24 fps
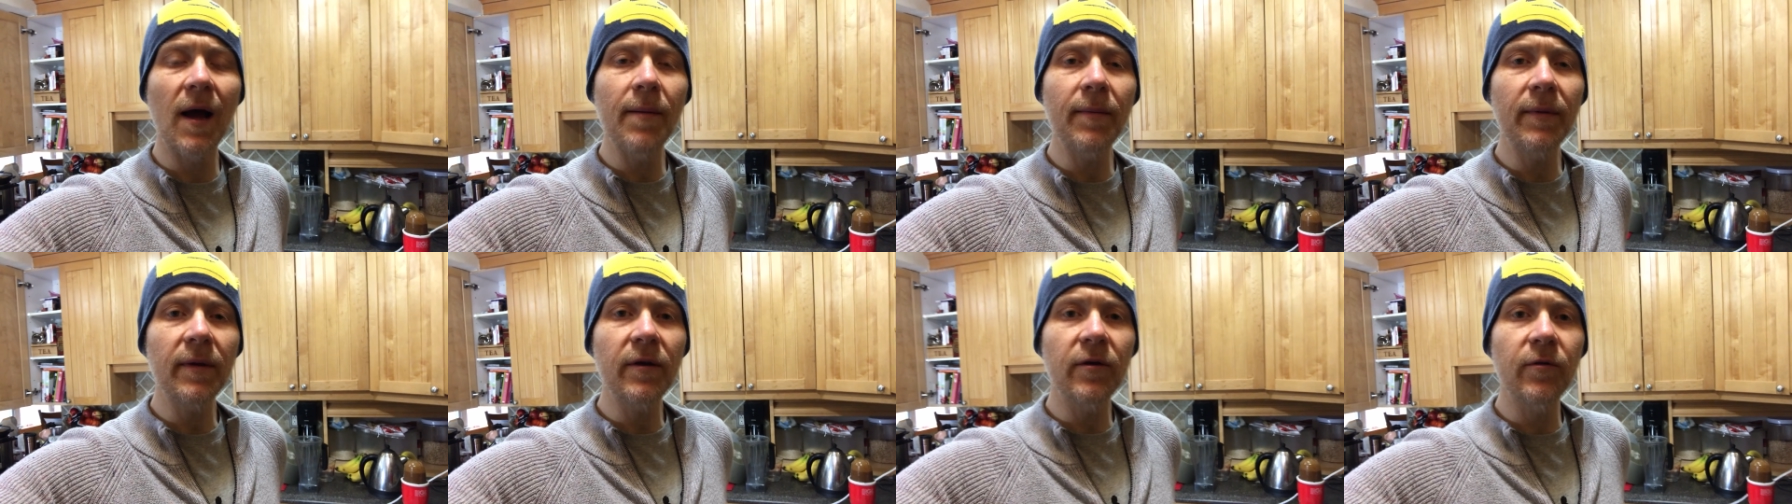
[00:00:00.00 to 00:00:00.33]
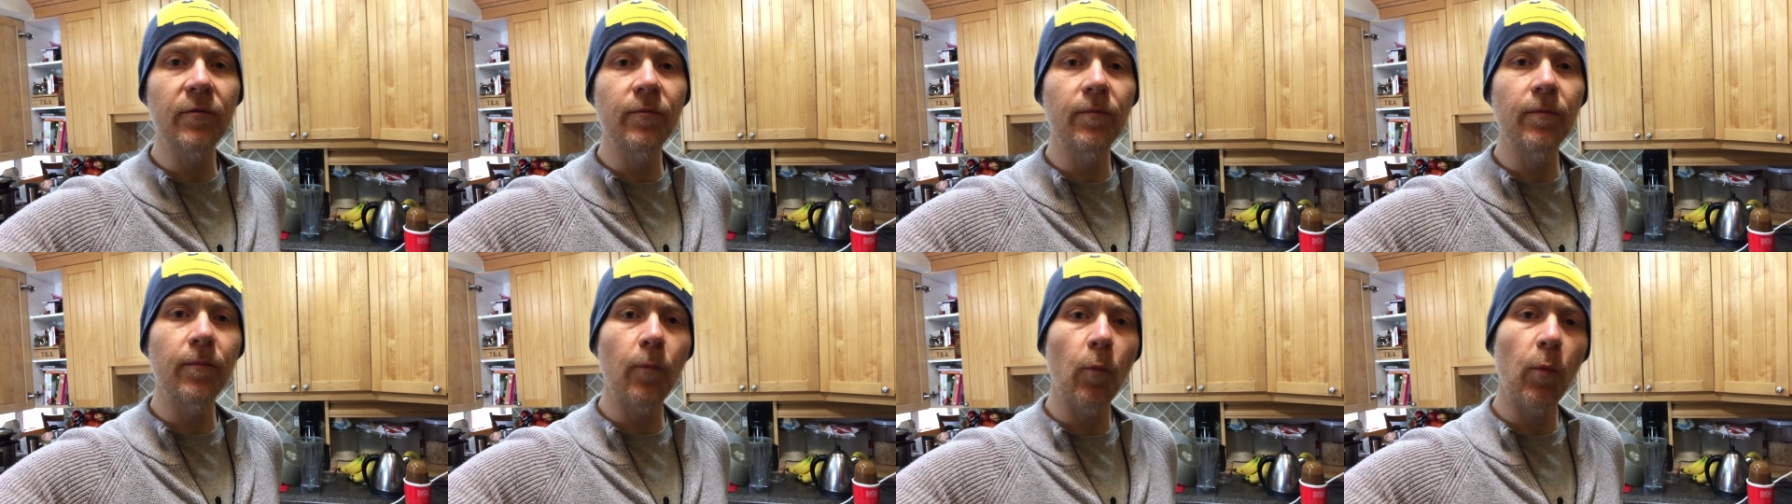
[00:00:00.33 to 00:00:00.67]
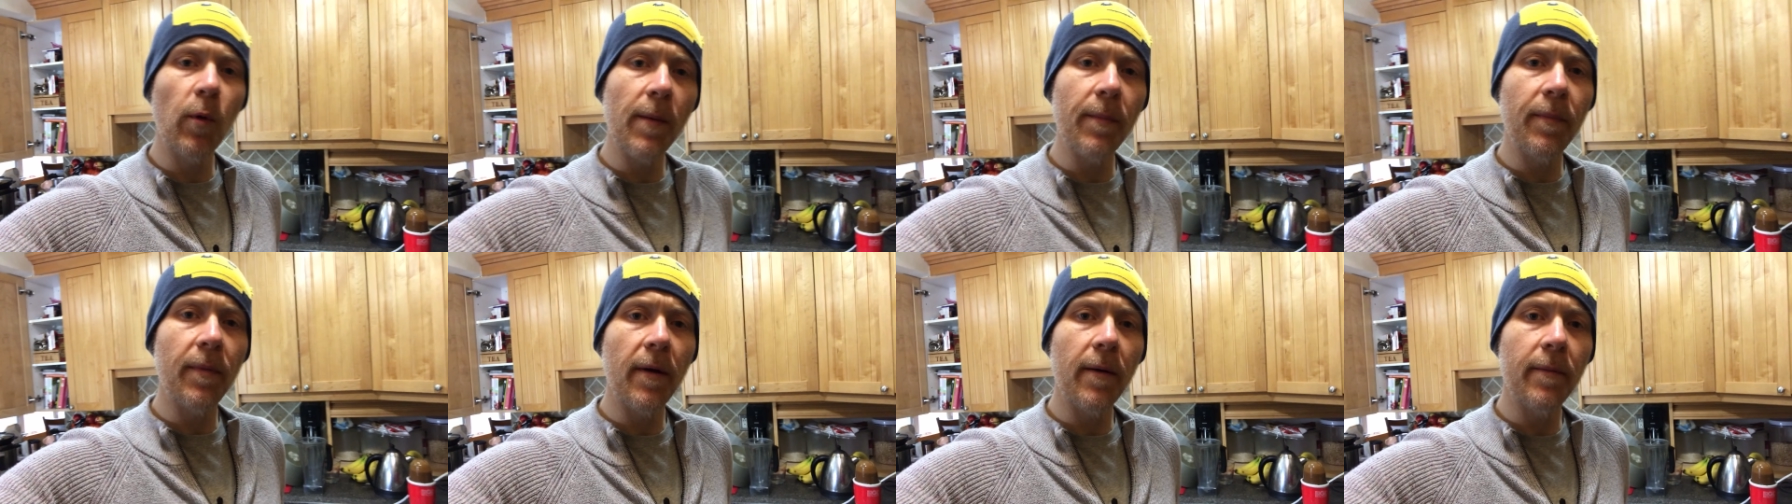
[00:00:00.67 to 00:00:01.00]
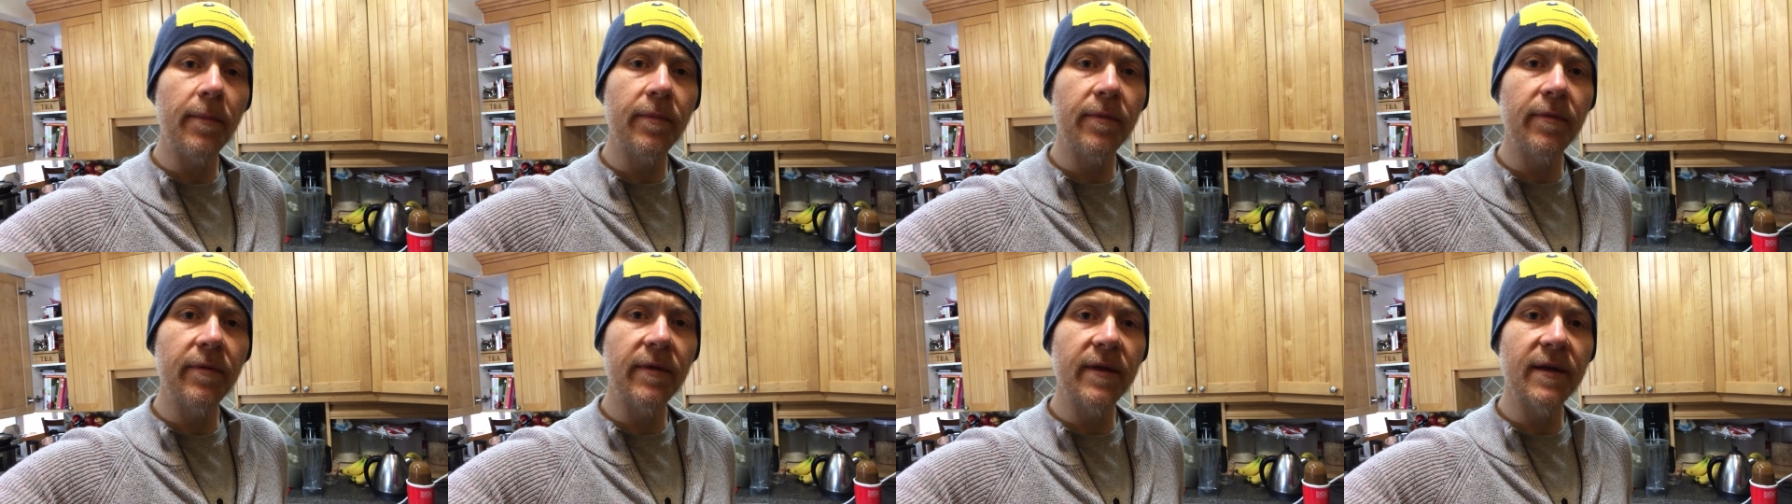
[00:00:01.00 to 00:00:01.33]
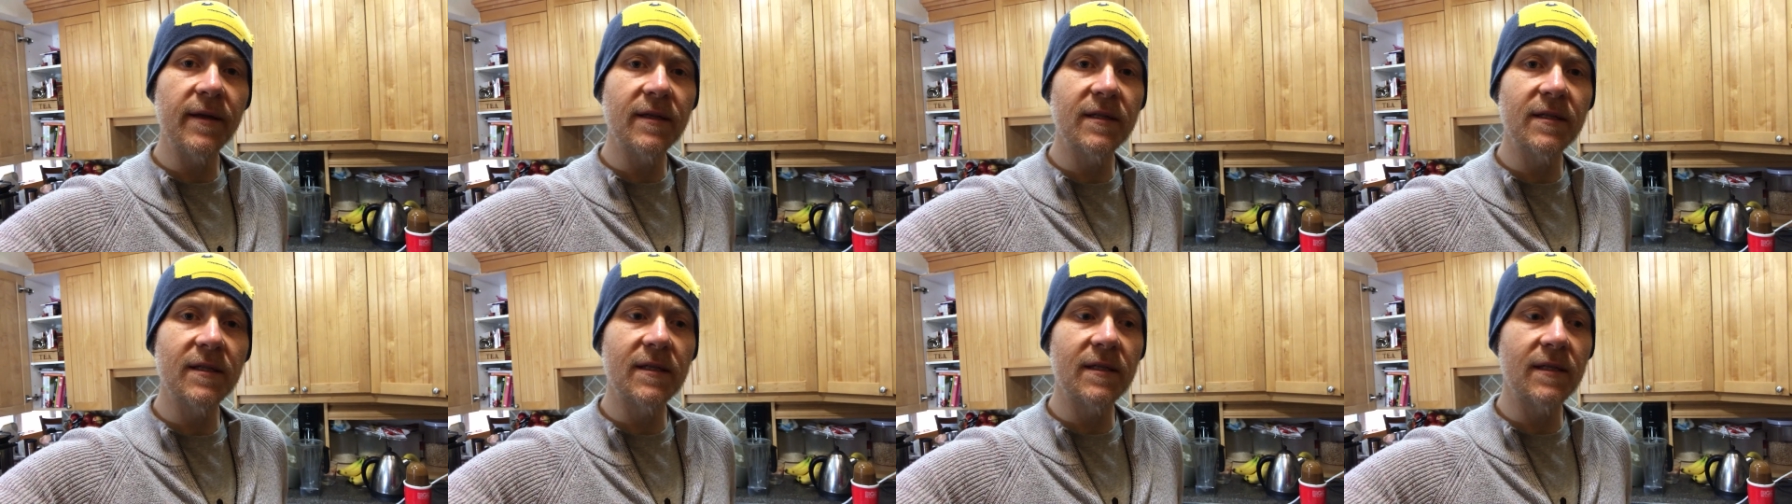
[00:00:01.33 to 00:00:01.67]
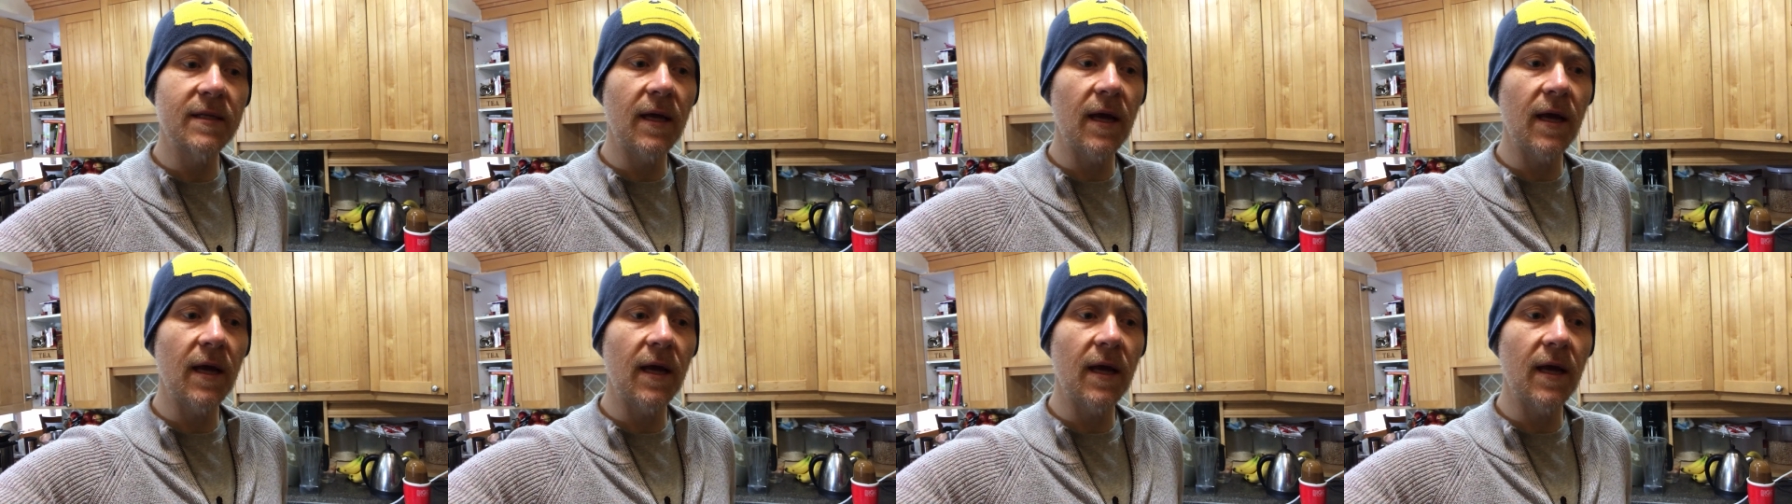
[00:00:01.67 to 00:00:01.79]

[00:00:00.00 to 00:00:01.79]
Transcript: I'm gonna whip up this